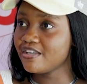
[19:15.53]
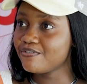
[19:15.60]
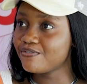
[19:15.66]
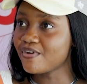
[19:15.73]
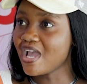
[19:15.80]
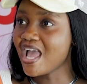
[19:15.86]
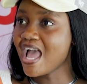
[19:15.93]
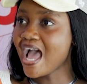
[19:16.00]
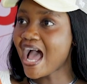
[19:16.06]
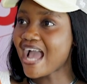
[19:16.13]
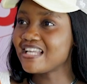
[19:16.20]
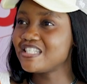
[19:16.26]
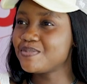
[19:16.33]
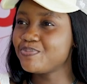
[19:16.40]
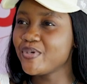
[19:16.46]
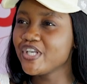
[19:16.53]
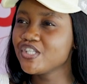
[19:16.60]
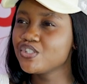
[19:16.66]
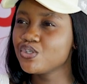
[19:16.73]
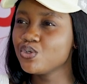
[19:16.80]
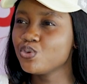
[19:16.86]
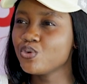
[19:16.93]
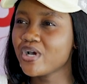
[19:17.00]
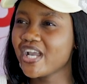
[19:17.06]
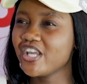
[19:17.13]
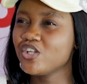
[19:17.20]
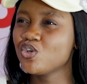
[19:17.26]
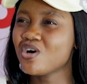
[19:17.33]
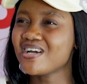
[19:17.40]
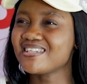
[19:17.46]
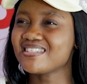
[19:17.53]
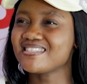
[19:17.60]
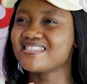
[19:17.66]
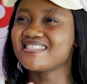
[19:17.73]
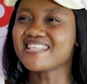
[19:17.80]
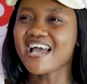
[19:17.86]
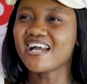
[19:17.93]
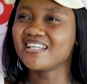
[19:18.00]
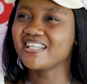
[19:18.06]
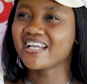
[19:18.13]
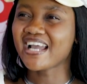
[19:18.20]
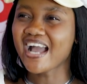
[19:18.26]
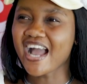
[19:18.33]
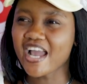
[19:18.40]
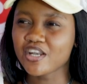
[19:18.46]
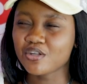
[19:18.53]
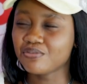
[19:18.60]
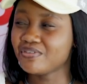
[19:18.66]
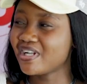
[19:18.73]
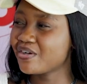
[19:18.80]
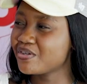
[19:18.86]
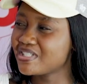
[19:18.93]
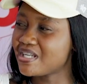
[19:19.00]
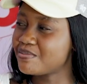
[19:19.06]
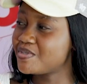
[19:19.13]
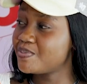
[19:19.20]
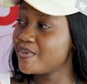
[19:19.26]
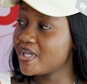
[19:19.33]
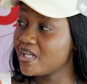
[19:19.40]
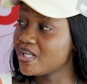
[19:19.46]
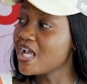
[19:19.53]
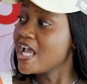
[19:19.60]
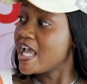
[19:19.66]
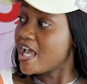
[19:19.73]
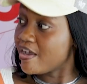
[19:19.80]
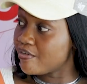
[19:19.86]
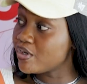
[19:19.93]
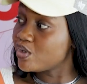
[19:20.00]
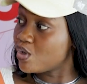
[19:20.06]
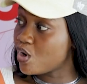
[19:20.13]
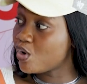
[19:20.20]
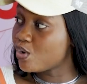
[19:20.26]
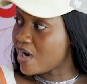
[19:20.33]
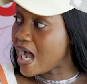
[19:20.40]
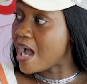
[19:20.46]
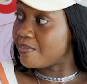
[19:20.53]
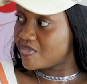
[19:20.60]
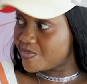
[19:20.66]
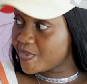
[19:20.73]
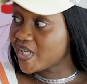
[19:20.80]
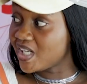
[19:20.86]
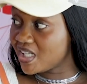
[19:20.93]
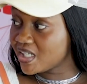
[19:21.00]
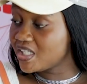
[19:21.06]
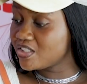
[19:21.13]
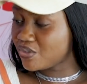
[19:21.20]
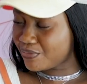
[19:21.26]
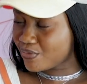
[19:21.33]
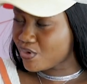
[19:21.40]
If I speak to you and you don't understand the kind of language I'm speaking, even though I'm speaking English, of